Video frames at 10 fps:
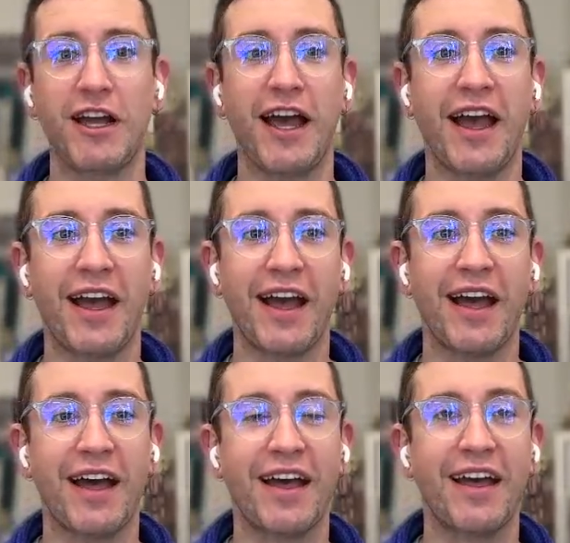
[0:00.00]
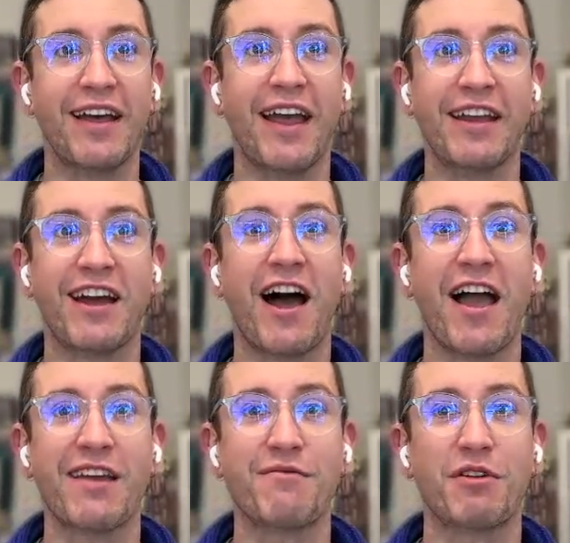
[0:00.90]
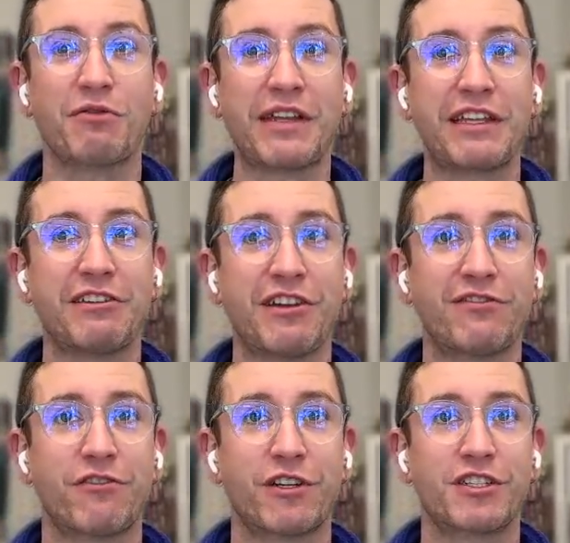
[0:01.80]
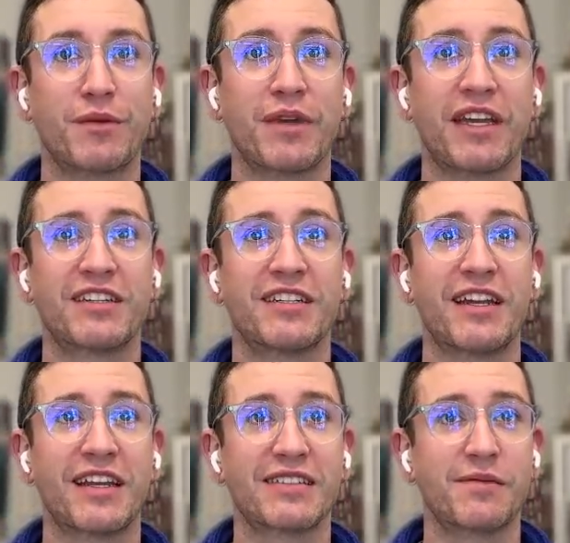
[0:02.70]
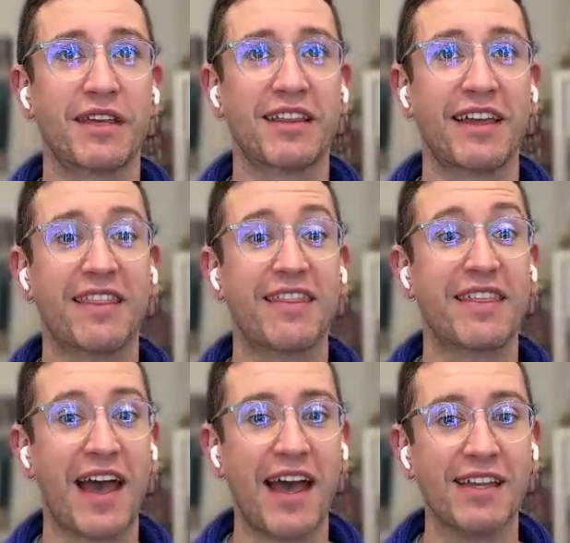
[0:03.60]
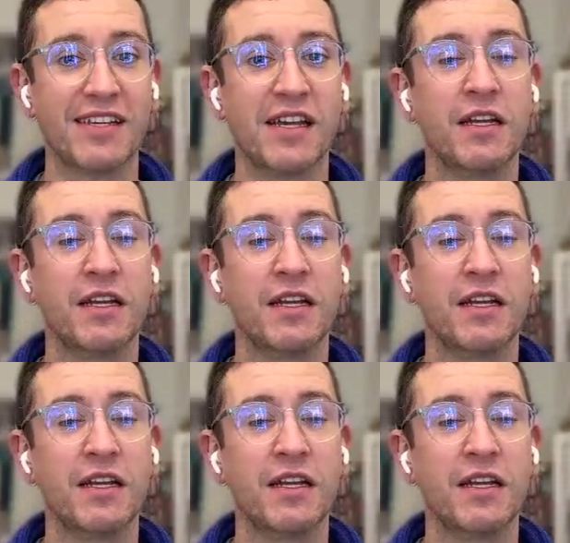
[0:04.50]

And I'm really looking forward to jumping into knitting something like that.